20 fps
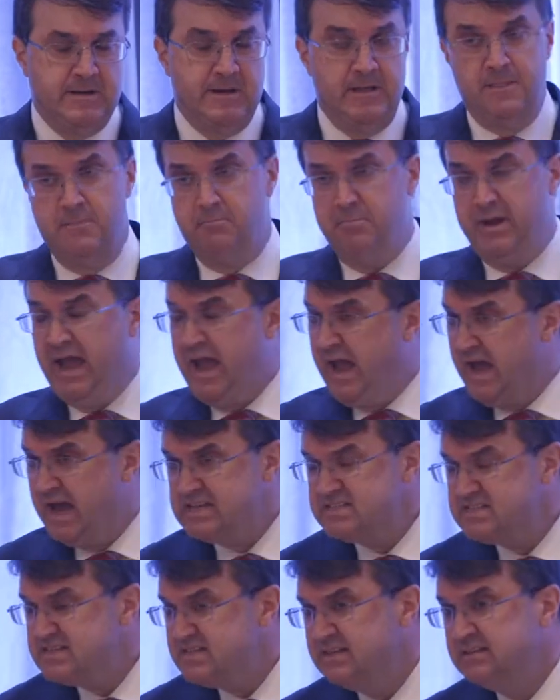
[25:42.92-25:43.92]
In the
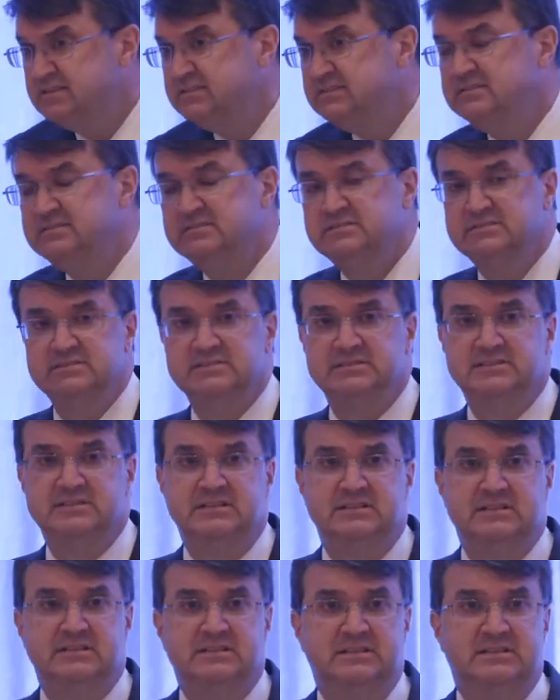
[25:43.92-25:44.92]
past,
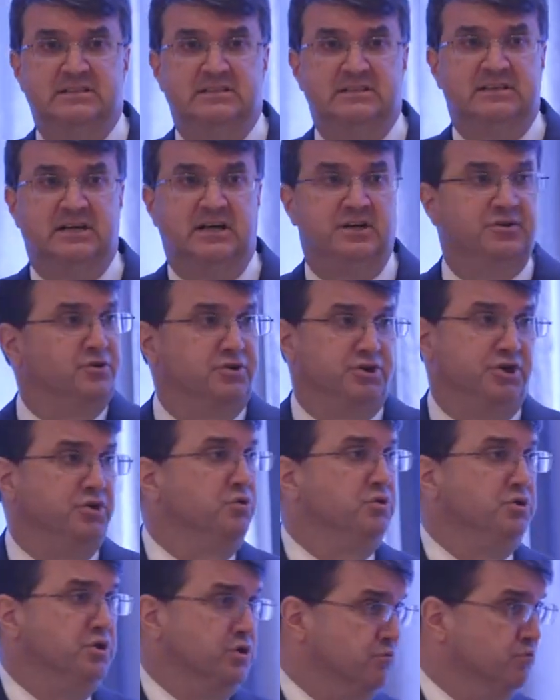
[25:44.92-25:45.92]
under
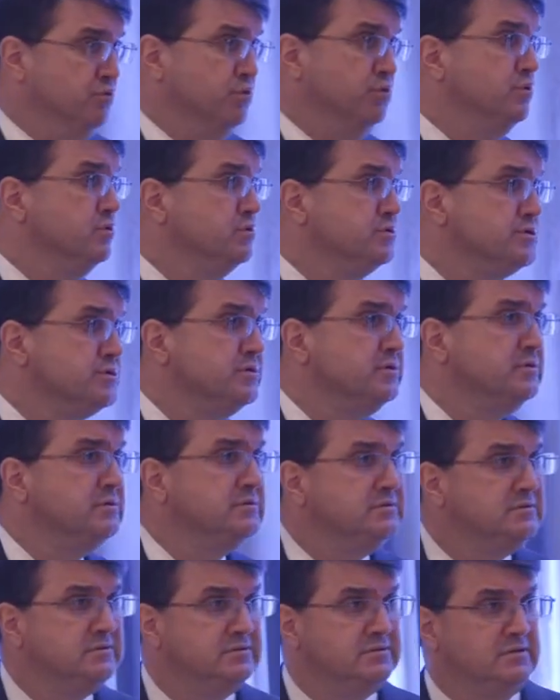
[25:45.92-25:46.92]
union rules,
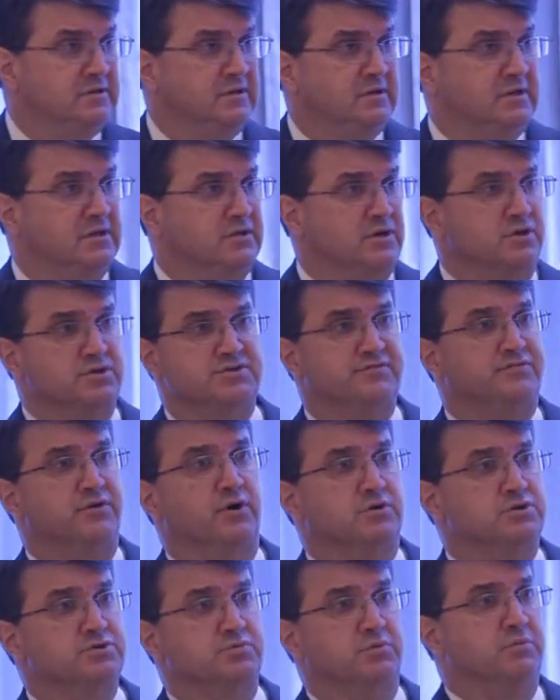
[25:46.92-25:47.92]
those
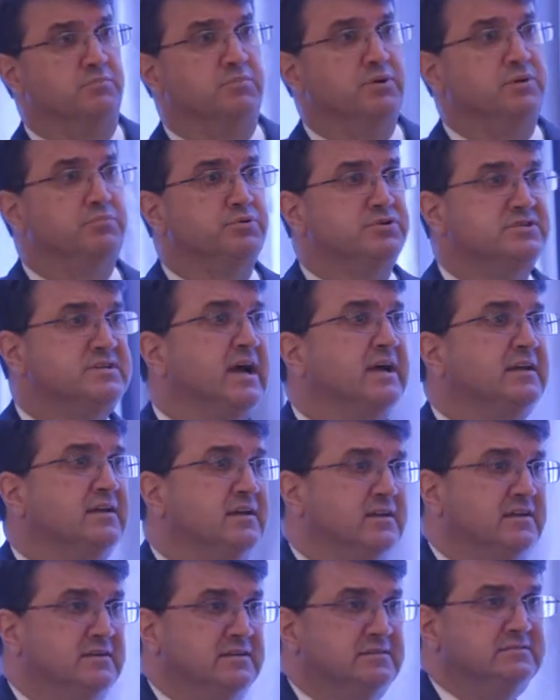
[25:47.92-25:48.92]
folks would have been
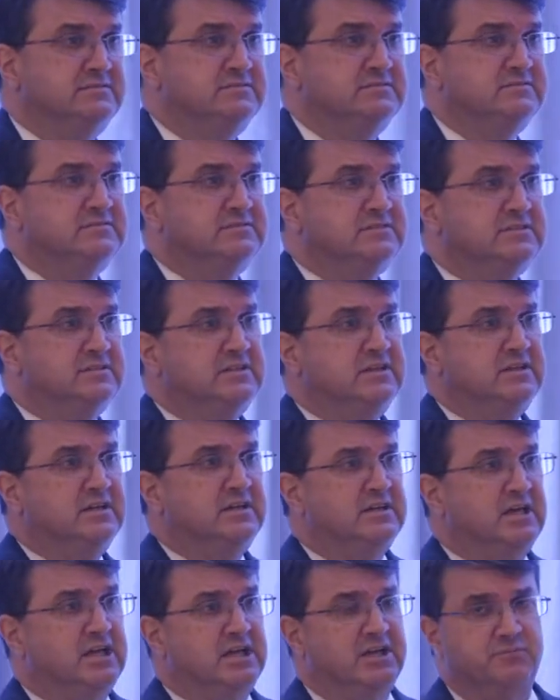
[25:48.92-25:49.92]
protected.
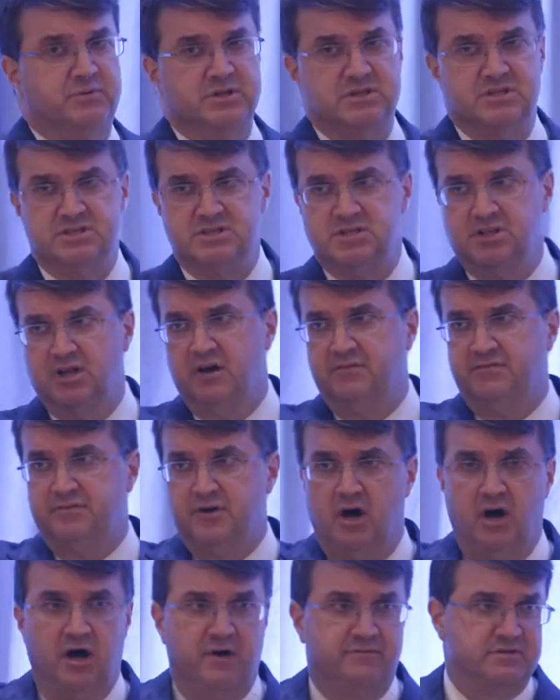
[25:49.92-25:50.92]
They'd have been sloughed
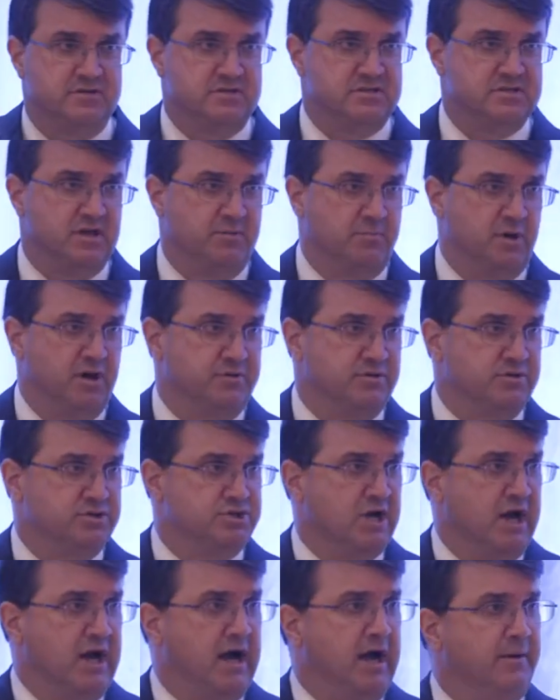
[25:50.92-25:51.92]
off to some other
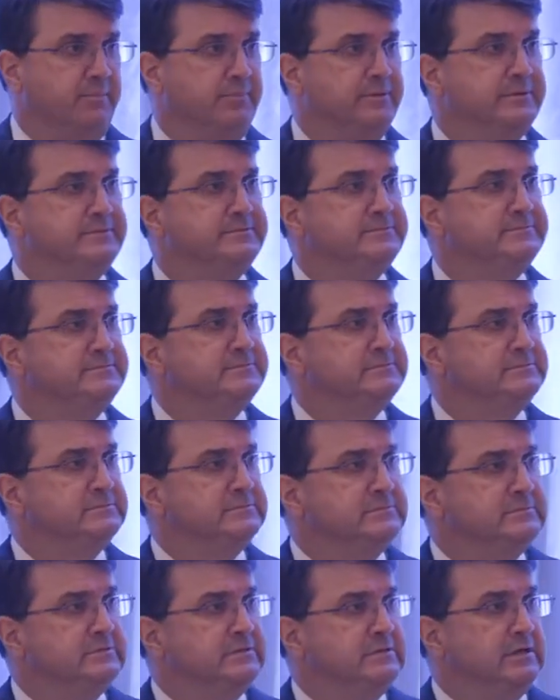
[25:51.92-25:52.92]
job.
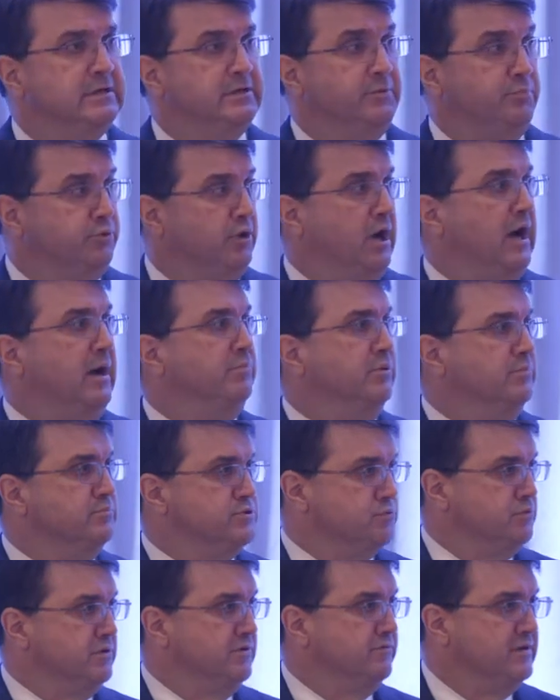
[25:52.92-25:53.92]
The
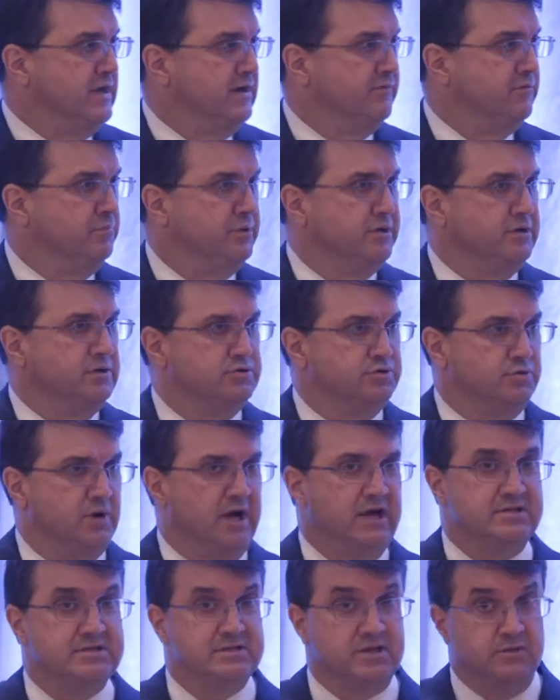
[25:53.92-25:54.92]
problems would have never been
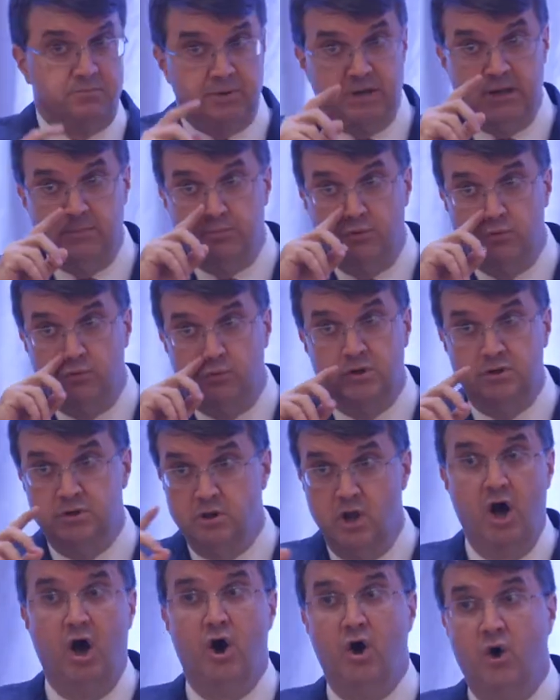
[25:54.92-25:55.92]
addressed, and people would
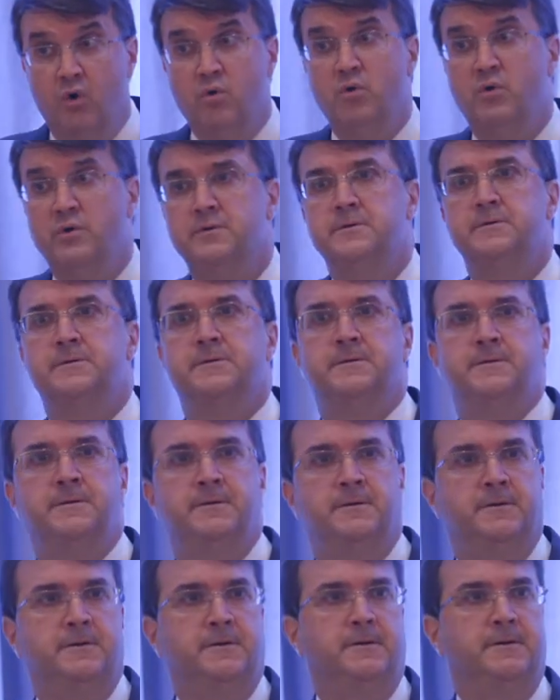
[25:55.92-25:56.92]
know
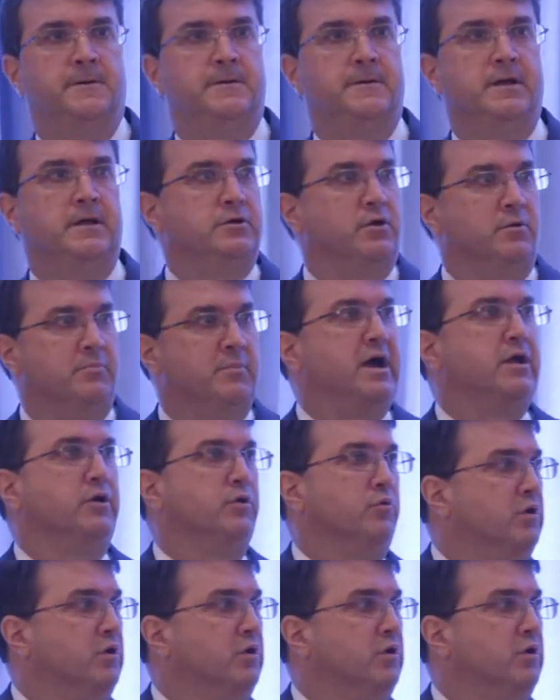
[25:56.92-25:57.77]
that no matter